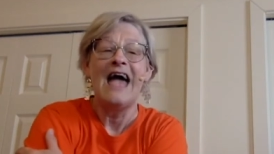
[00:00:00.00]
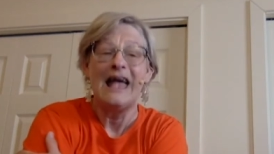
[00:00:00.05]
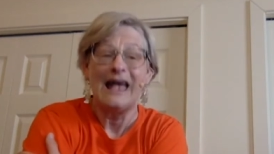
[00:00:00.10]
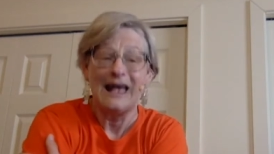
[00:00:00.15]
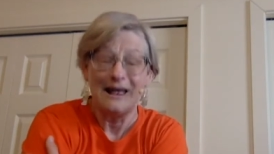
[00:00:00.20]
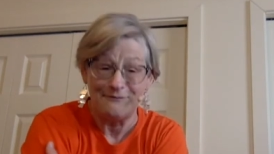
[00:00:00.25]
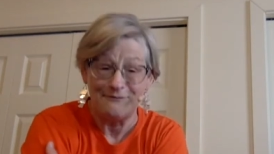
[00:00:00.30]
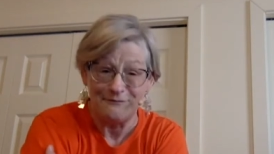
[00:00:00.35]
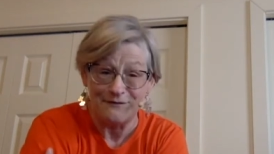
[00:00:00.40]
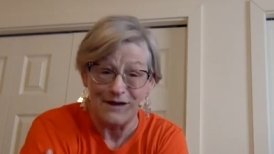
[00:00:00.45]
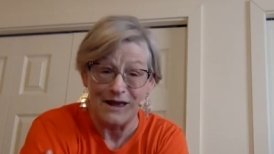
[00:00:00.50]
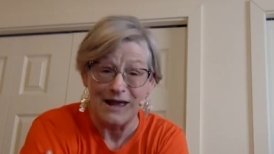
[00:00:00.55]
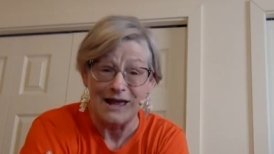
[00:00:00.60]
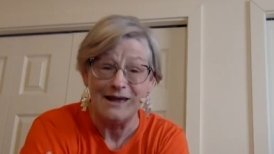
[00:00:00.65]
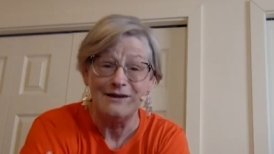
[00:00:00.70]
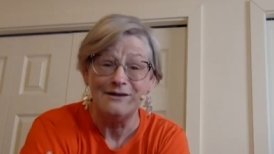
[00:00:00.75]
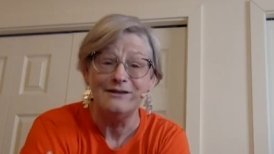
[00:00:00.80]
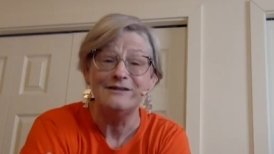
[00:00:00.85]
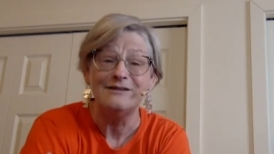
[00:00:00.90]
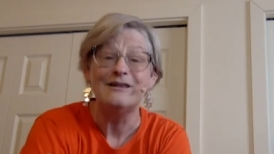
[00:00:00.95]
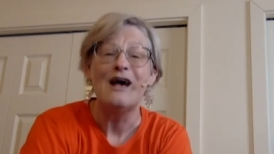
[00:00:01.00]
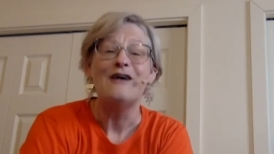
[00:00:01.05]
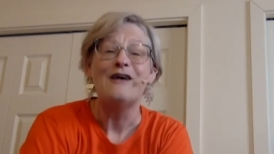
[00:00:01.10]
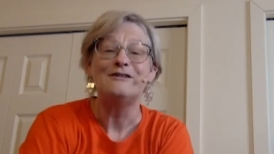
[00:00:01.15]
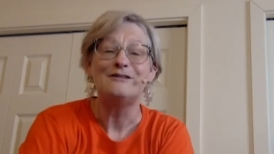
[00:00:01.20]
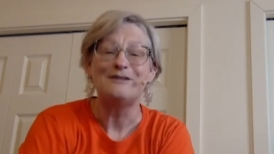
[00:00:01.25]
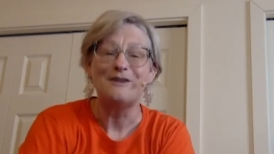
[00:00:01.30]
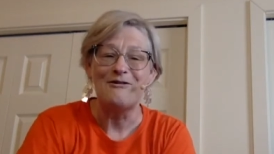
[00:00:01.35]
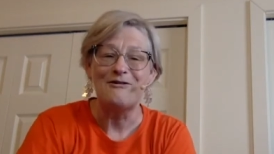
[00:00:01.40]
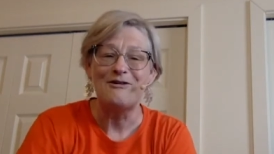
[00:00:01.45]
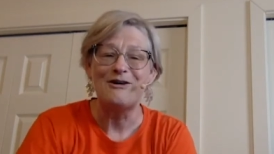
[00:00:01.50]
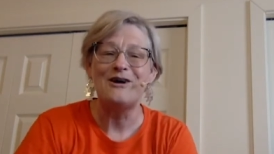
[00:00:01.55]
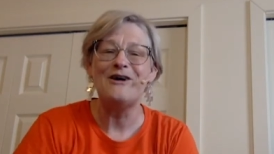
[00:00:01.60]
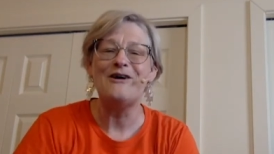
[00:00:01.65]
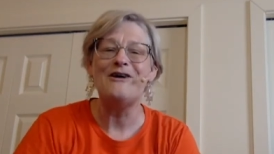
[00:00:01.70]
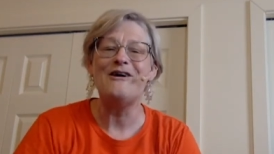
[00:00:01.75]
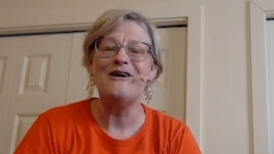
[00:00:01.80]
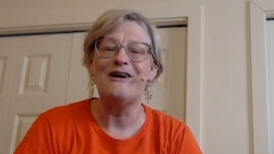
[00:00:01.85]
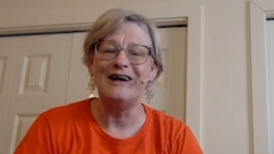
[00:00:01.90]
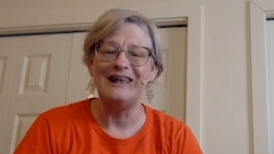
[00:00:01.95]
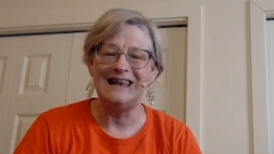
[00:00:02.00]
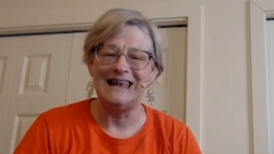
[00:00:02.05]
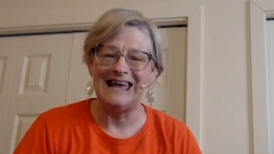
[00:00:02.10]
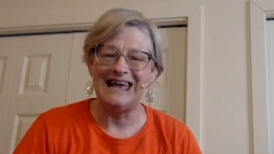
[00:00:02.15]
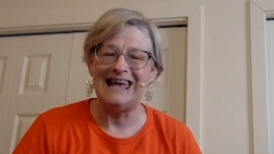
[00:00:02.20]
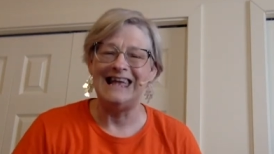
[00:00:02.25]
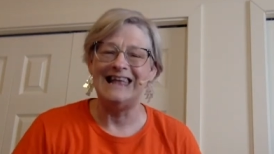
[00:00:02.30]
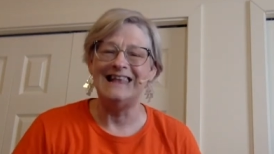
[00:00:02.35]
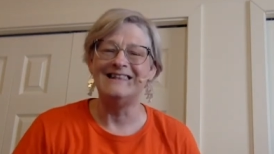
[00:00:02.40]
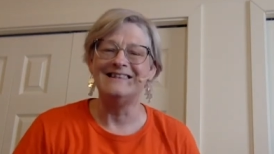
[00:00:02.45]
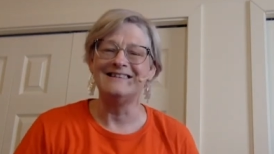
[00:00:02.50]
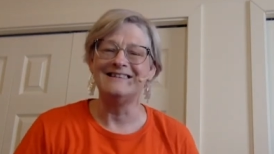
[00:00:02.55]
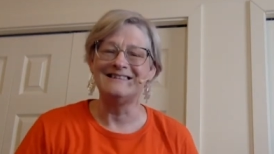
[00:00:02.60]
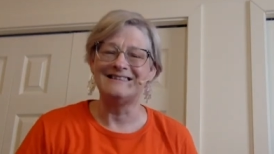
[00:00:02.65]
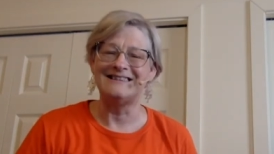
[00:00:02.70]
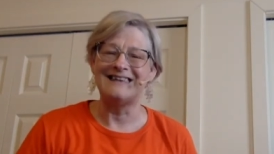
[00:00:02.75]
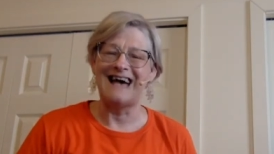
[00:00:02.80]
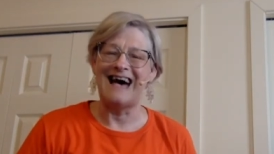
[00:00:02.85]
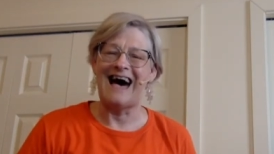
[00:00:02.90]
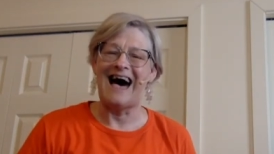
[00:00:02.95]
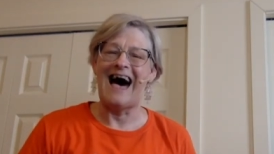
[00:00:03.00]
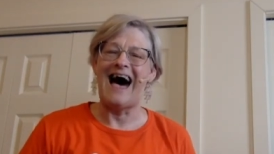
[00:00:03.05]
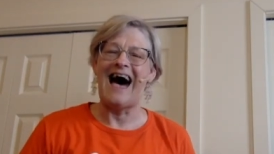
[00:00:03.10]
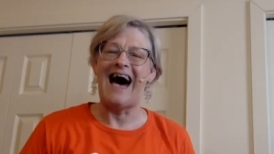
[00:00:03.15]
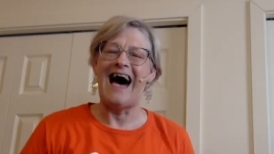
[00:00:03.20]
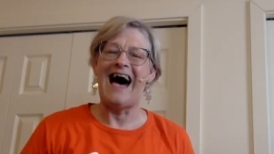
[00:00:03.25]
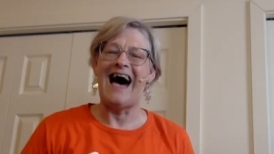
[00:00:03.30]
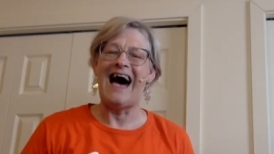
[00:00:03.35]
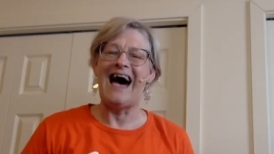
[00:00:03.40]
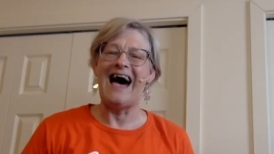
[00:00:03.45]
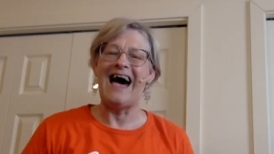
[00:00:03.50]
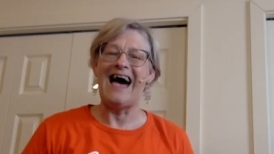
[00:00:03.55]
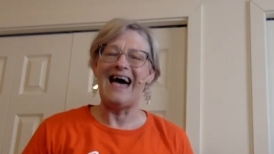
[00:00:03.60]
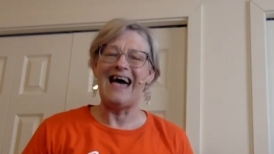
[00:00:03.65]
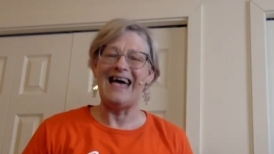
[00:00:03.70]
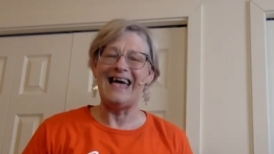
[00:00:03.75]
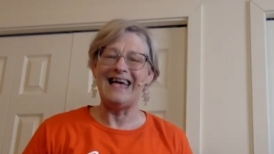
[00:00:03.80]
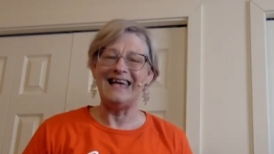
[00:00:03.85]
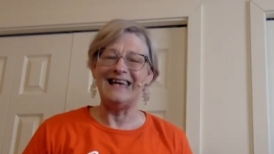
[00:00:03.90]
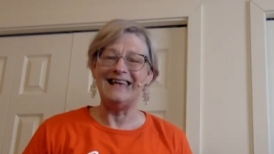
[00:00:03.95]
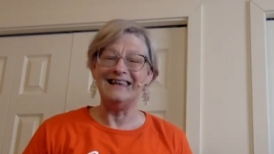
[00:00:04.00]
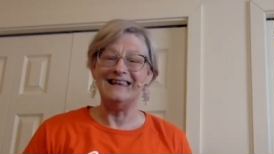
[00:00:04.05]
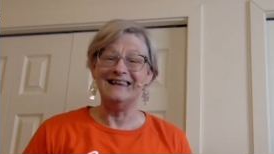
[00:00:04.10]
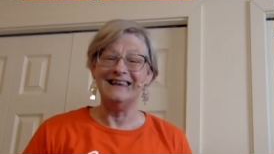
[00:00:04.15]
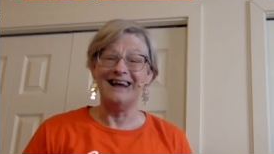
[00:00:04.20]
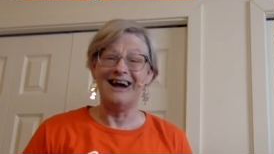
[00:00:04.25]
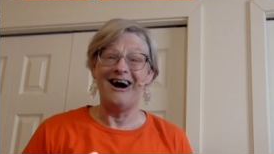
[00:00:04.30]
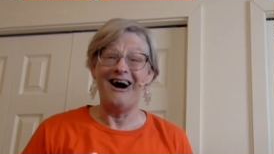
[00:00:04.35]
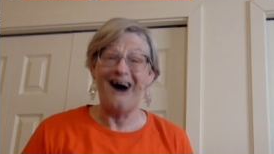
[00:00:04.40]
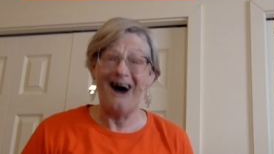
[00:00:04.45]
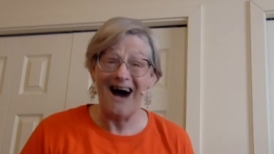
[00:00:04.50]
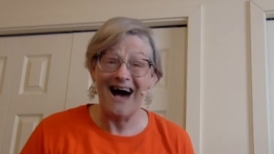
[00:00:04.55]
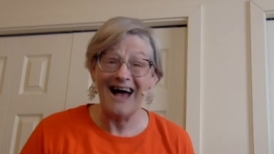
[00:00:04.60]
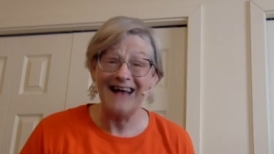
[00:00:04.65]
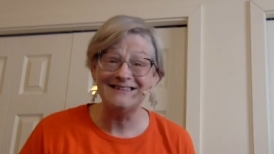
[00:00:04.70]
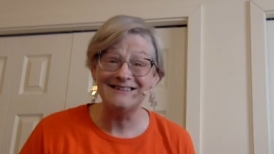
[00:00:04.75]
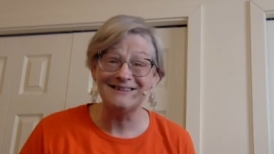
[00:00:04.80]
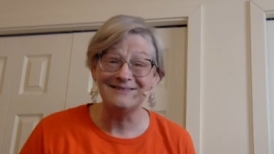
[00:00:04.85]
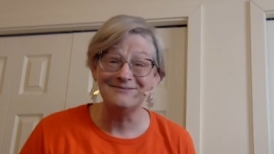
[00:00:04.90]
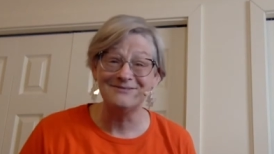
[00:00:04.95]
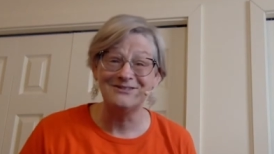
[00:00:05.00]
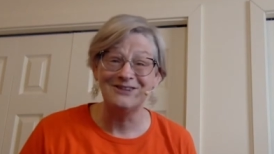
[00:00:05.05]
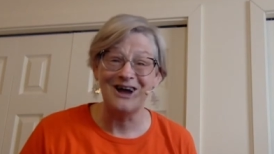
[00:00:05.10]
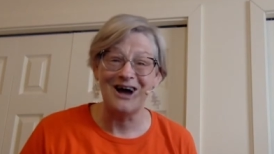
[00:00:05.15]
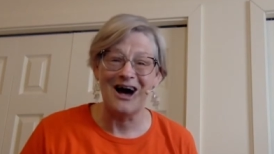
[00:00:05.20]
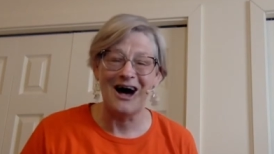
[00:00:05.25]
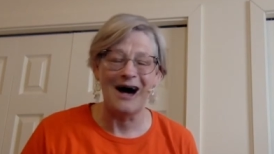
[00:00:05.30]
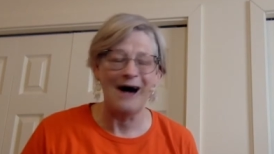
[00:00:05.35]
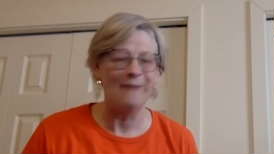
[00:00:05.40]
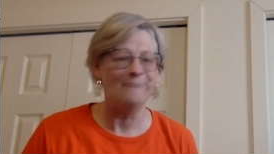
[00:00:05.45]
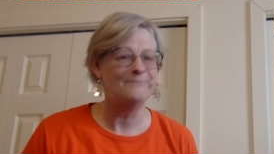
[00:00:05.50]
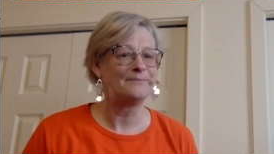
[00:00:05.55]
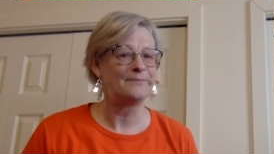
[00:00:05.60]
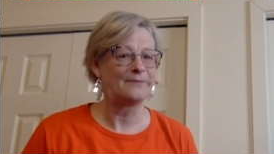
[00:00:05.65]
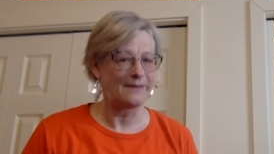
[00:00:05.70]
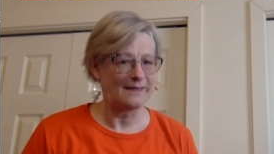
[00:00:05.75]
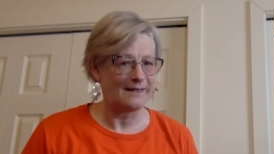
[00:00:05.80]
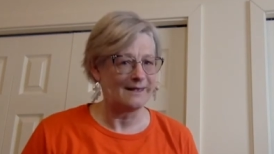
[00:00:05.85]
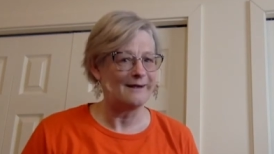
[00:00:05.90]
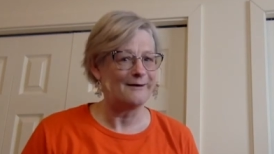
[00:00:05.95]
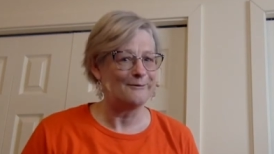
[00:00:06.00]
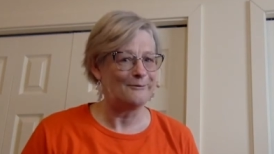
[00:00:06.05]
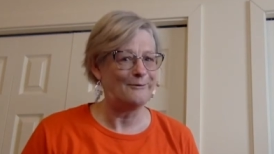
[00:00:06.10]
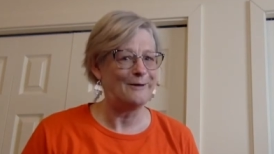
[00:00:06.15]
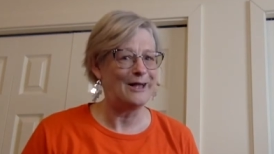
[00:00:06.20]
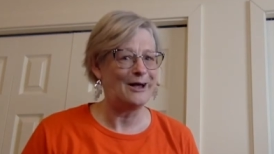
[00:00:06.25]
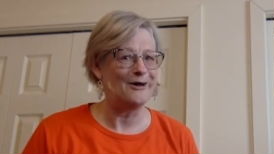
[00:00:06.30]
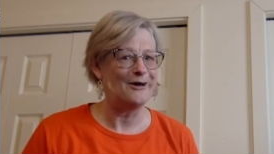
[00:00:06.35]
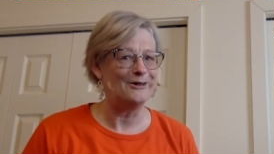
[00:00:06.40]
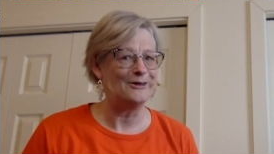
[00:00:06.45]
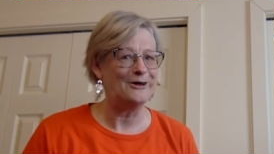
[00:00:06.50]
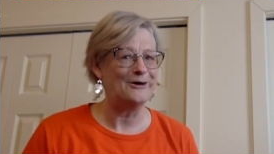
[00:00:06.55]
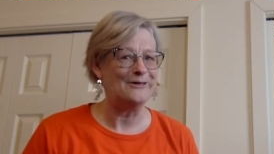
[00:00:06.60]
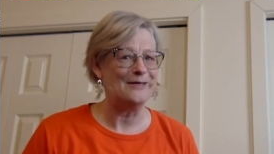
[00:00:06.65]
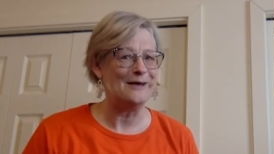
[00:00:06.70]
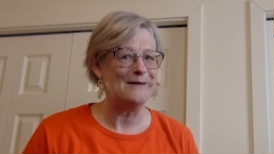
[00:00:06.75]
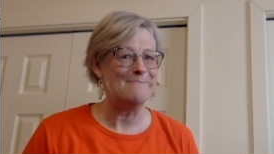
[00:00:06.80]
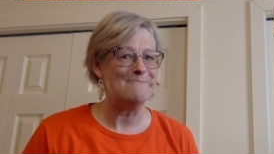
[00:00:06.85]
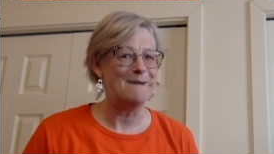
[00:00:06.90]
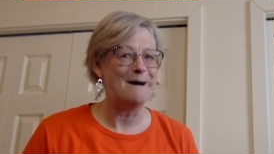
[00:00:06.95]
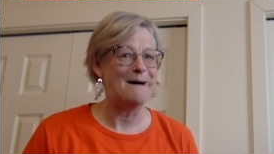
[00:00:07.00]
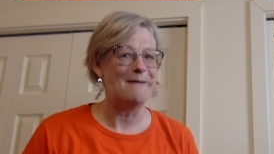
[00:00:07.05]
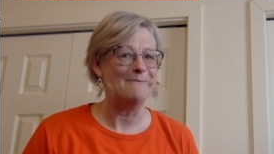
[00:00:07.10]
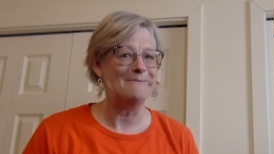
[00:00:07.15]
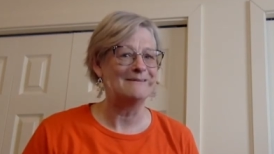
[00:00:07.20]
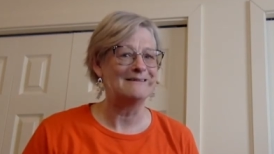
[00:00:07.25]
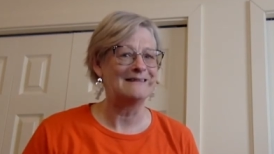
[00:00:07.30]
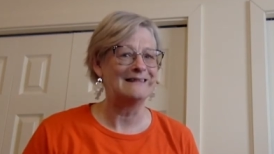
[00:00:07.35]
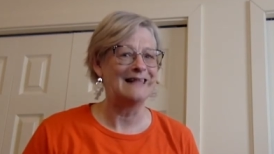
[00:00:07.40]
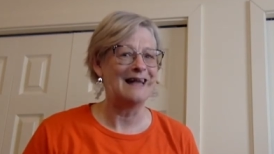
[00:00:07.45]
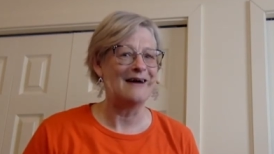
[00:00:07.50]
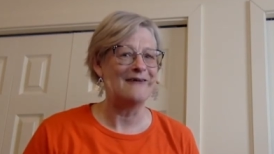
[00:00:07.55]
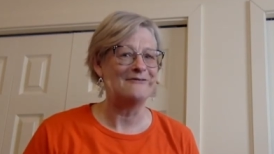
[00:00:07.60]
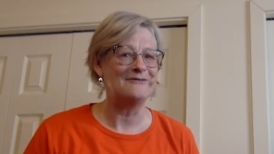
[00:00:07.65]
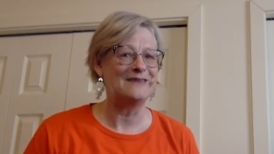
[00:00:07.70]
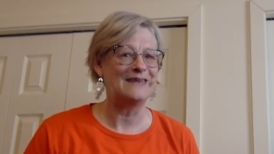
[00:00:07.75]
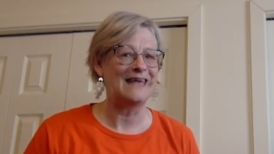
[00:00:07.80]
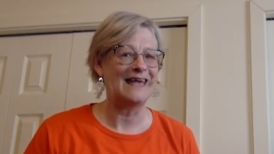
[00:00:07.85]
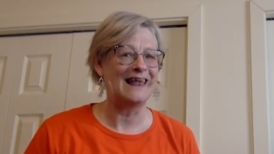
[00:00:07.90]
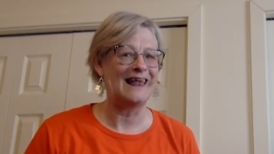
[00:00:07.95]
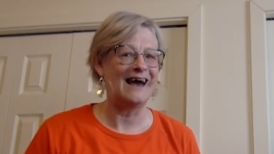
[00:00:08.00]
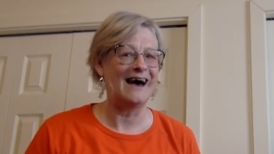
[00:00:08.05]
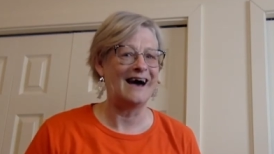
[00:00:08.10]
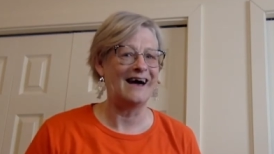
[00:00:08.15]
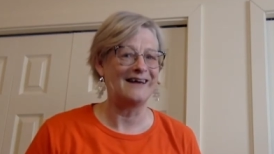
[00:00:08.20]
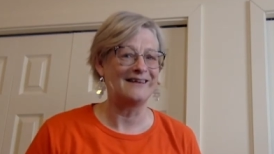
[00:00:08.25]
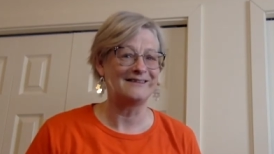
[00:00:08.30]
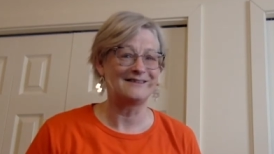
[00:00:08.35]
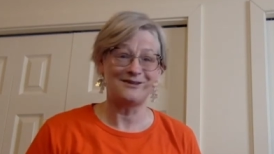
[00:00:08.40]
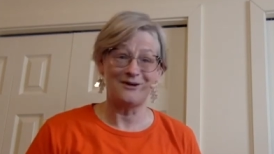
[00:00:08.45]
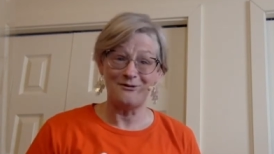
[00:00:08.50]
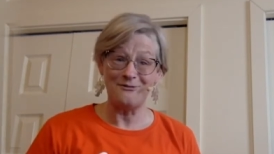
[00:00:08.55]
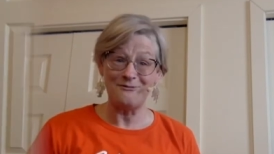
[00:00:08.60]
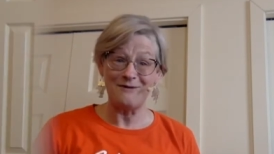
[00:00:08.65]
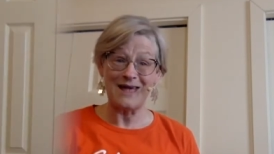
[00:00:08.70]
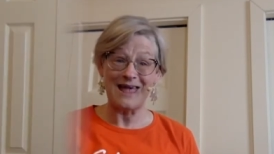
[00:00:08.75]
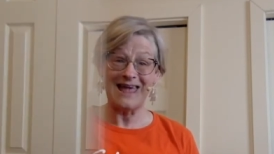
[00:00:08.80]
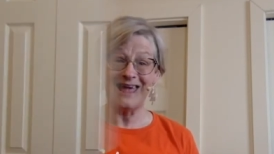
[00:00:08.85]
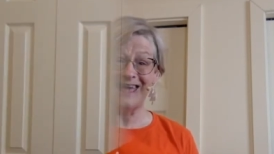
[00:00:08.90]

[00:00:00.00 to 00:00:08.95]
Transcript: It feels so good inside. Awesome job! We all know that moms love to get hugs, don't we?